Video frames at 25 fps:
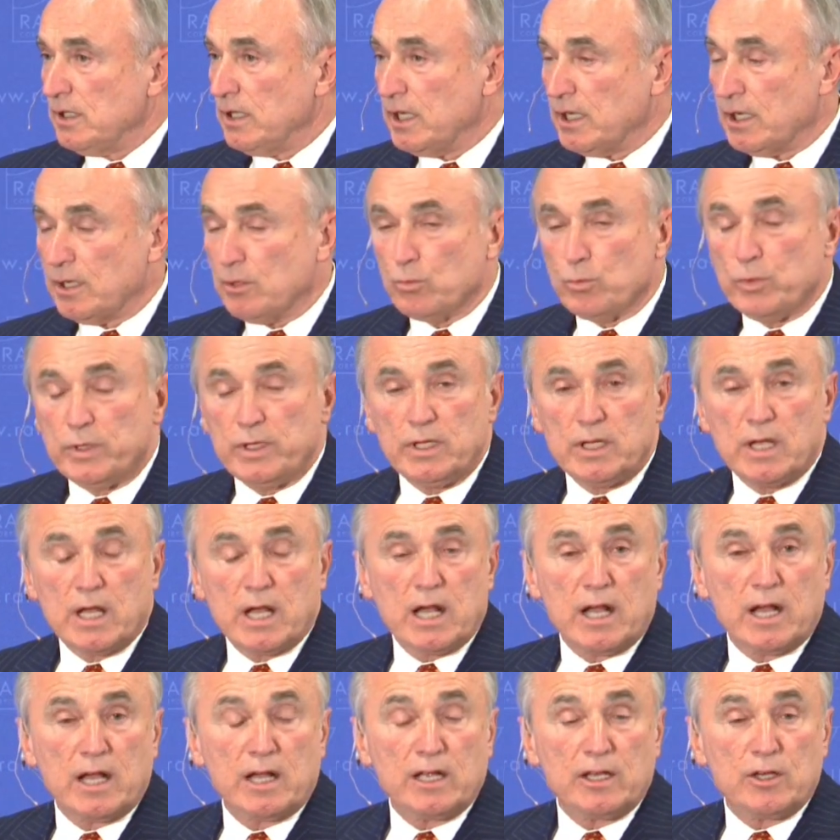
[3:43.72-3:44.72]
And we
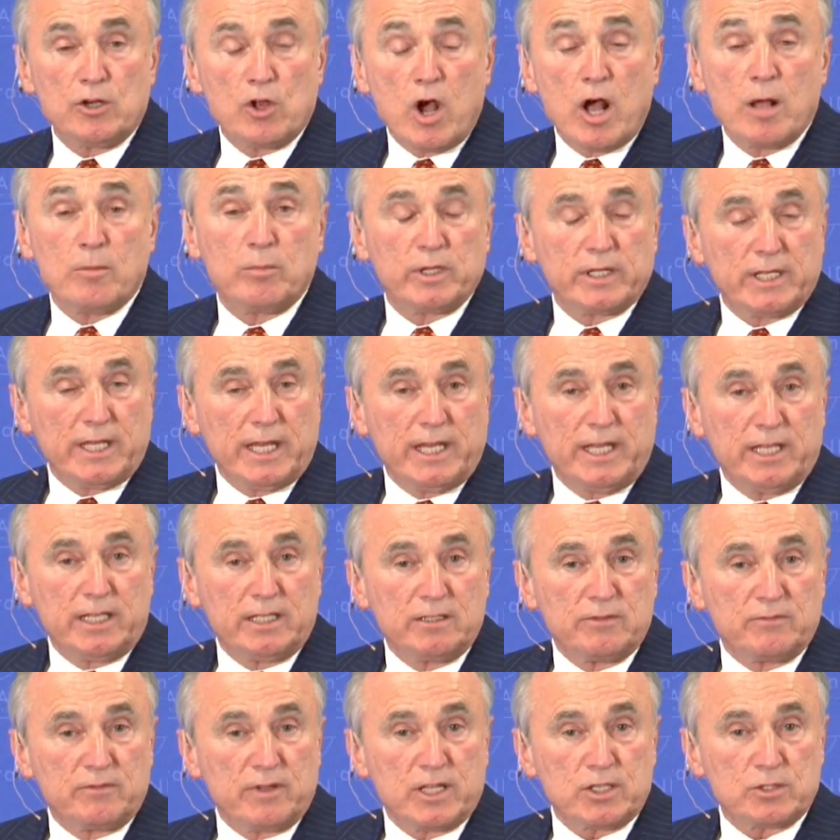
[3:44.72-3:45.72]
are an obligated
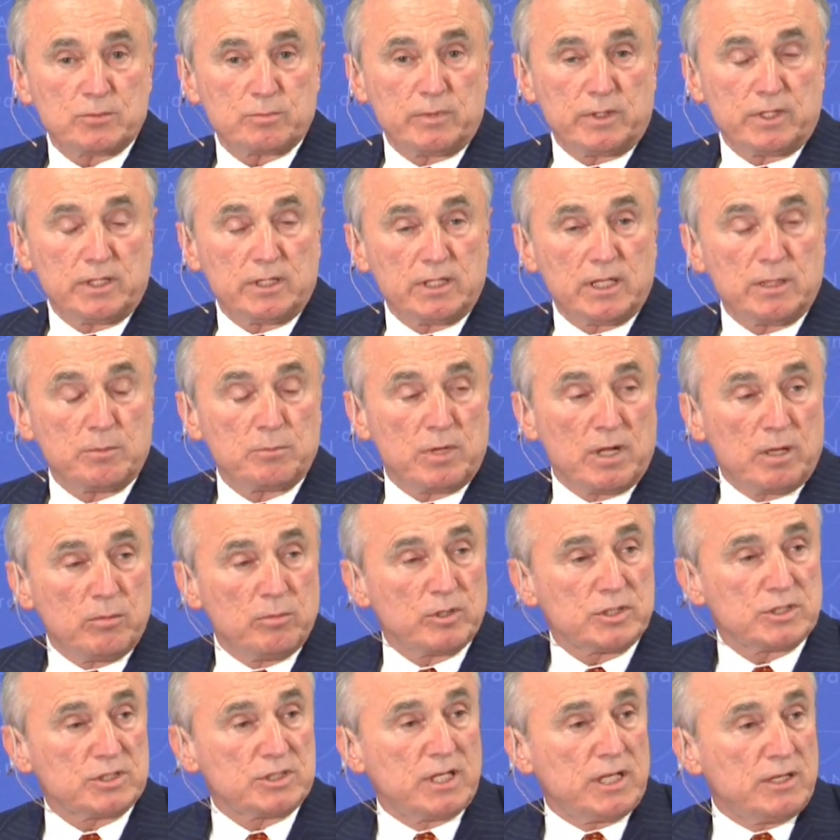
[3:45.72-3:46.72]
investment in that
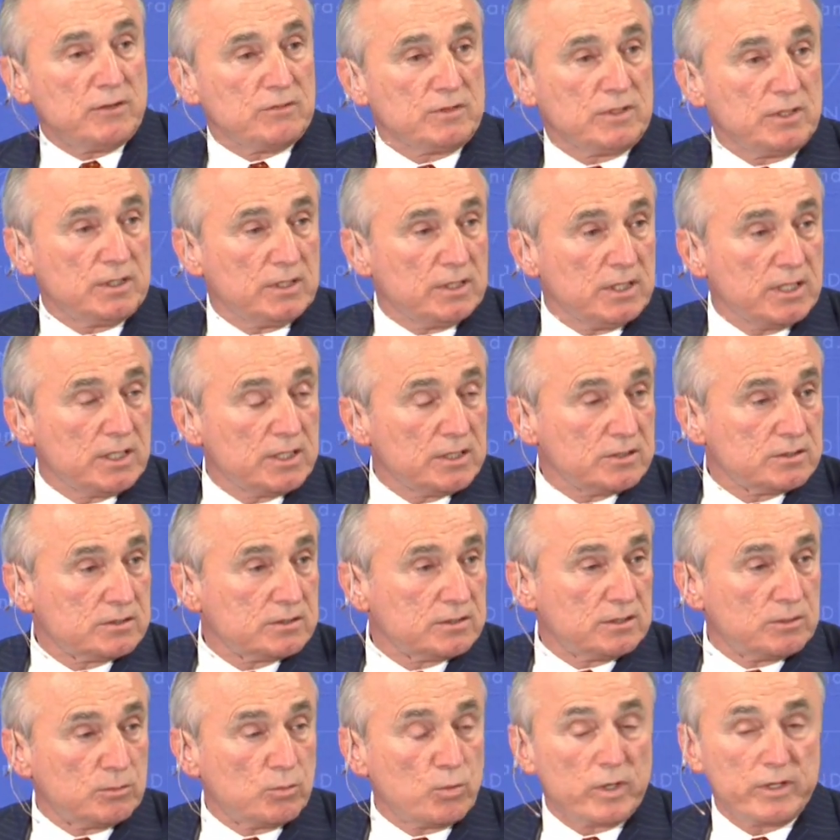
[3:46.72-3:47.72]
public safety
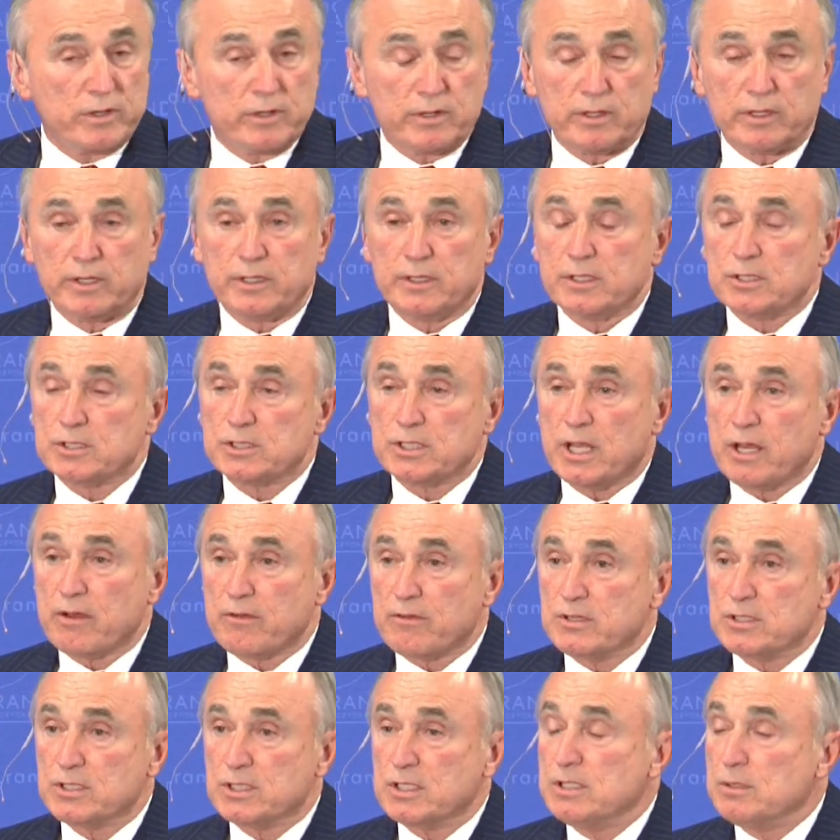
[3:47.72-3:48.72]
is the one thing that's
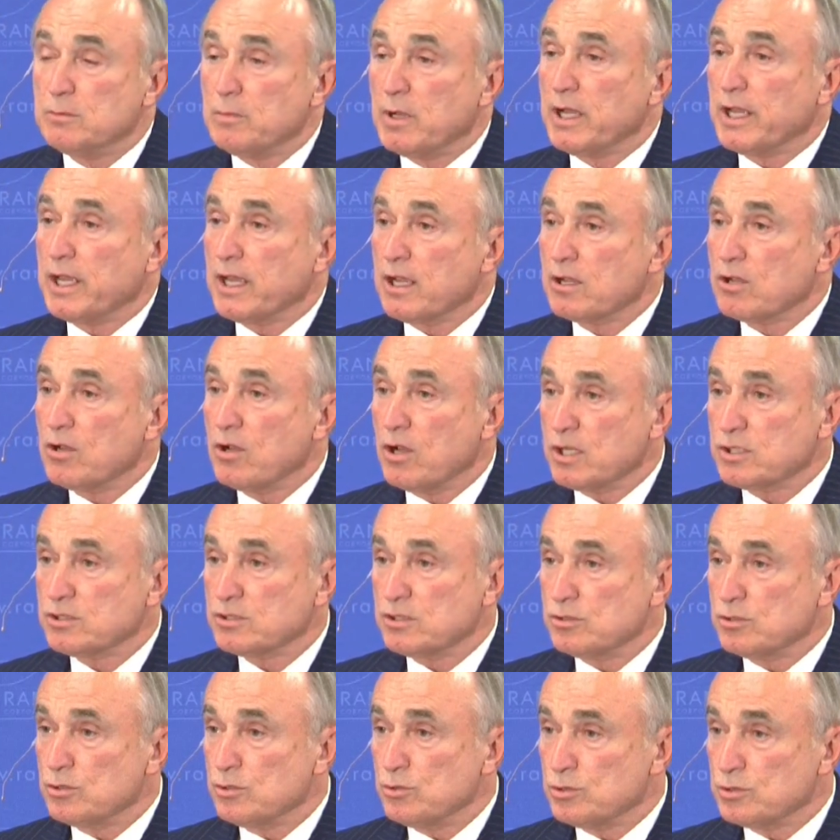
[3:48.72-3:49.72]
guaranteed by our
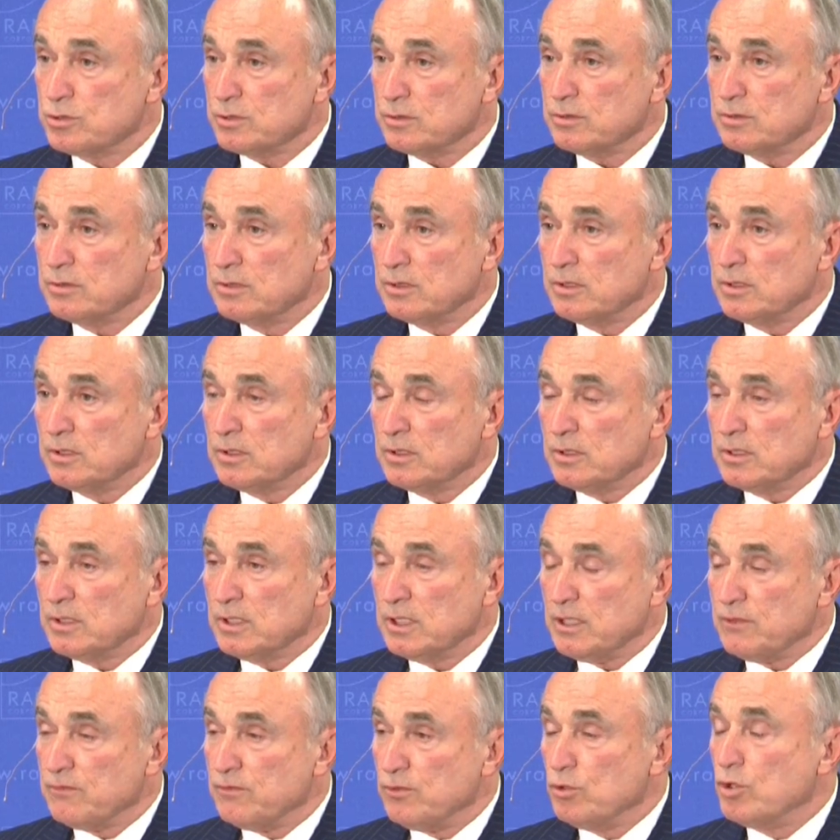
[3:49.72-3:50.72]
Constitution.
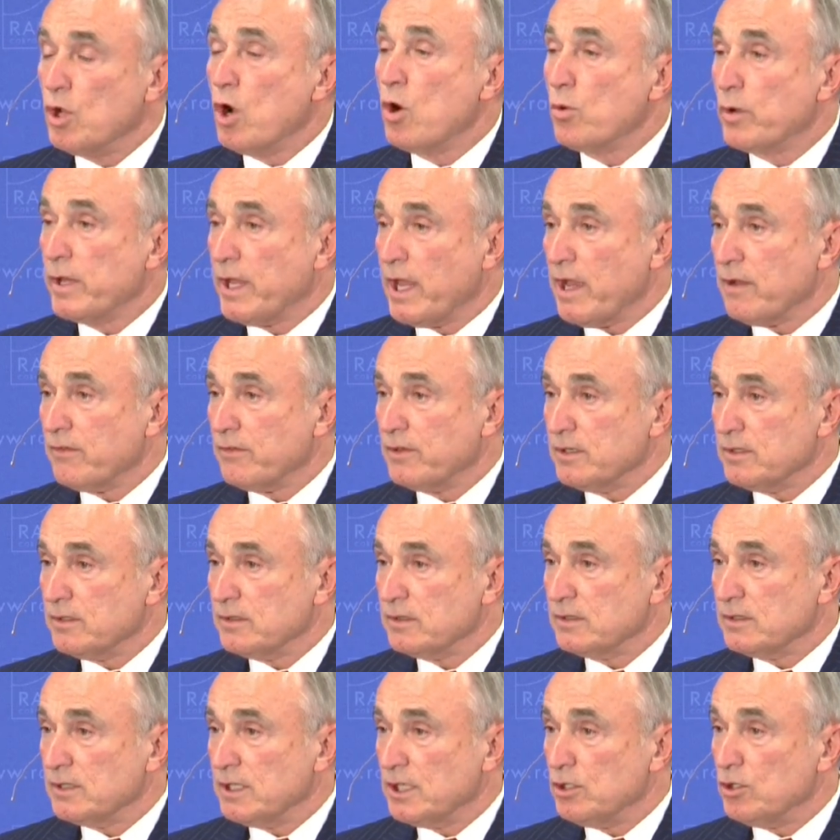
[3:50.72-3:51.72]
And if you don't have it,
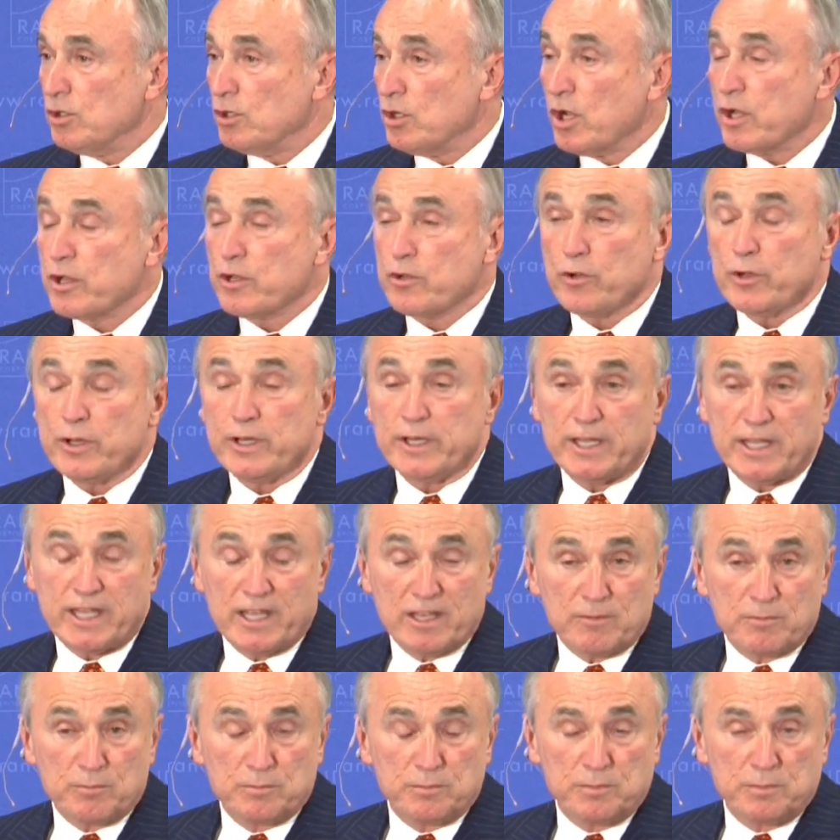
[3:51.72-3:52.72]
then you're not going to
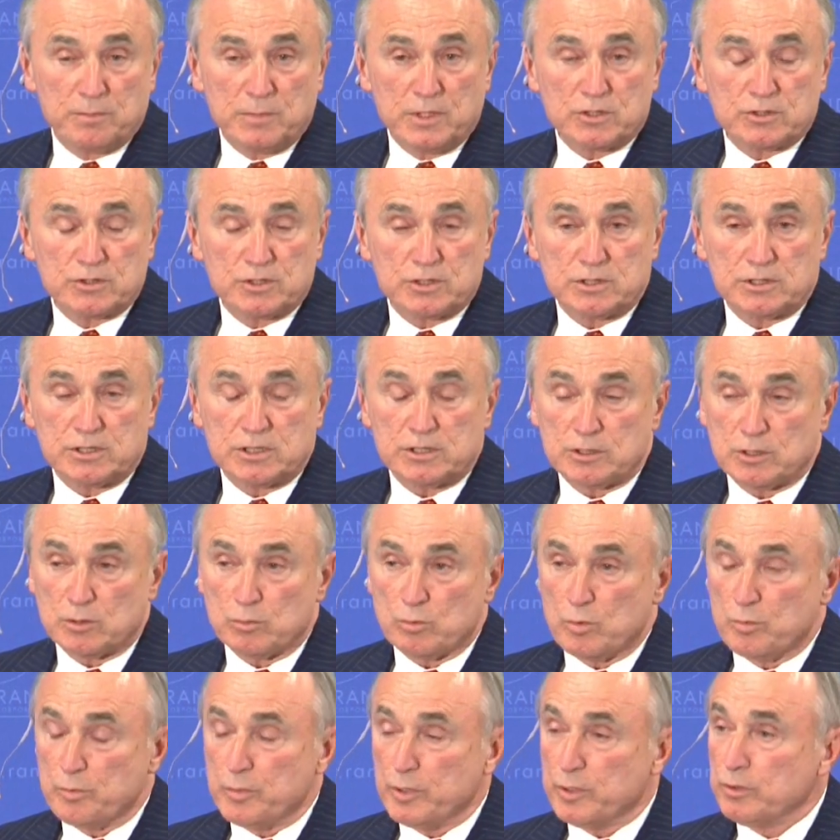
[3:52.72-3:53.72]
have businesses that
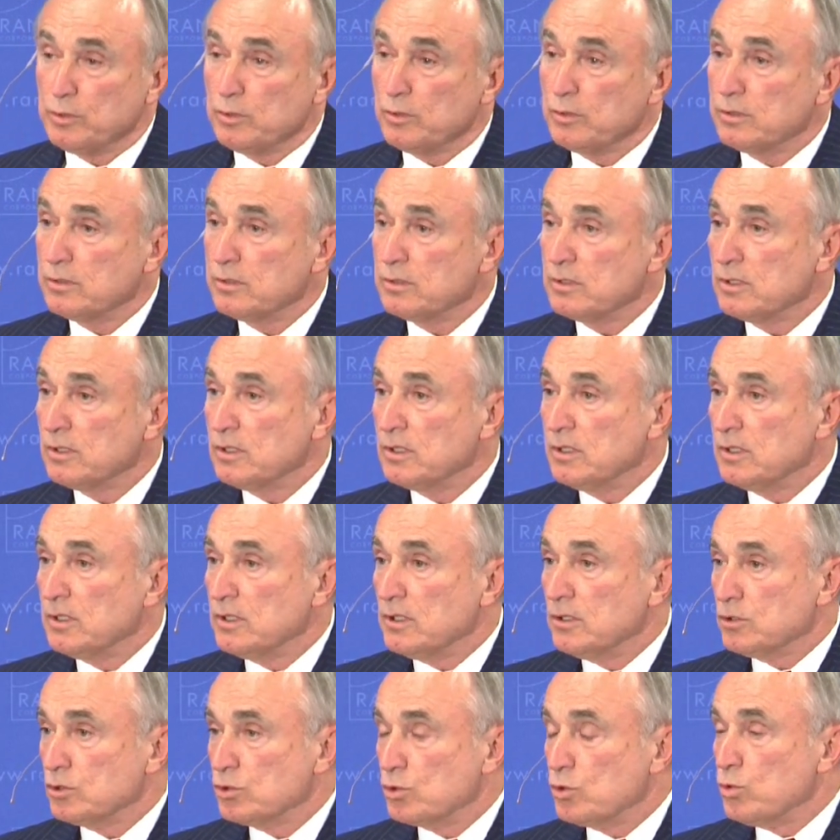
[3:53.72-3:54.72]
will build,
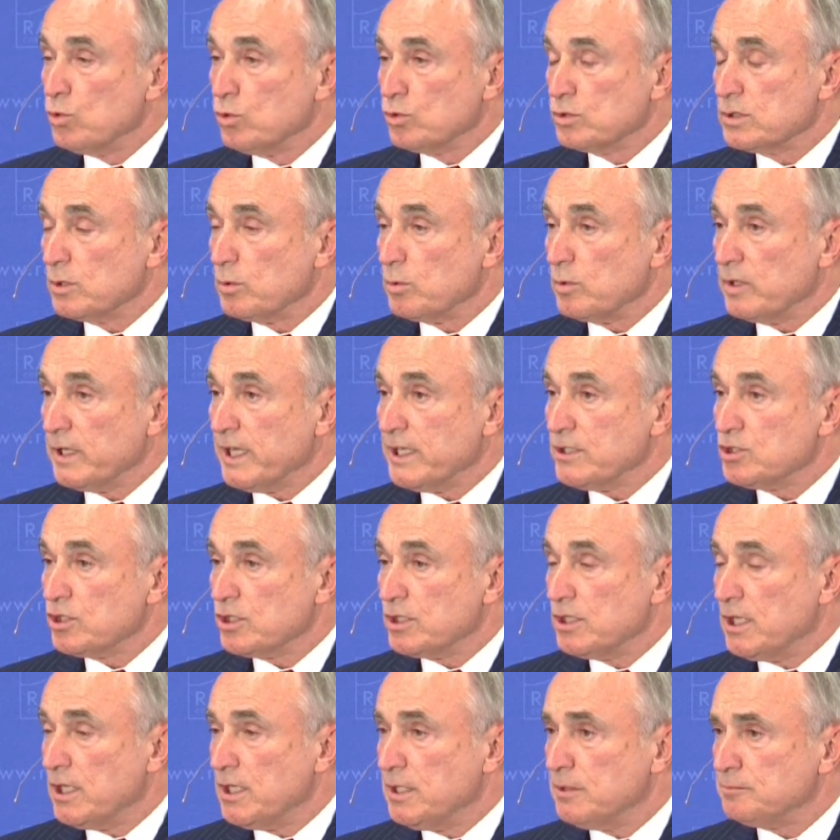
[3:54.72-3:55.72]
schools that will
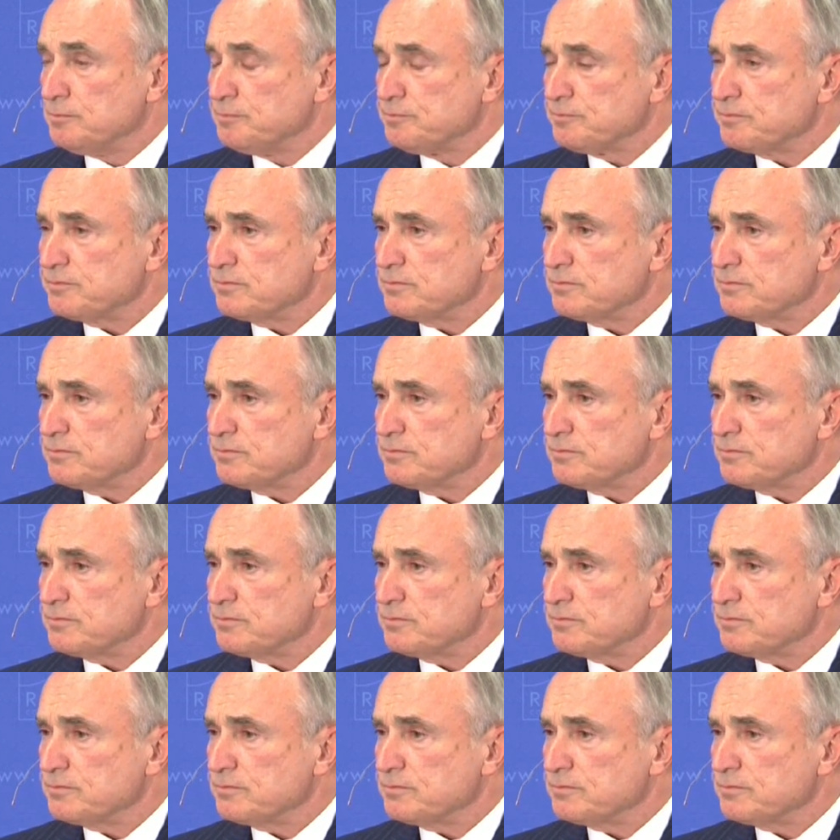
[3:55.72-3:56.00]
educate,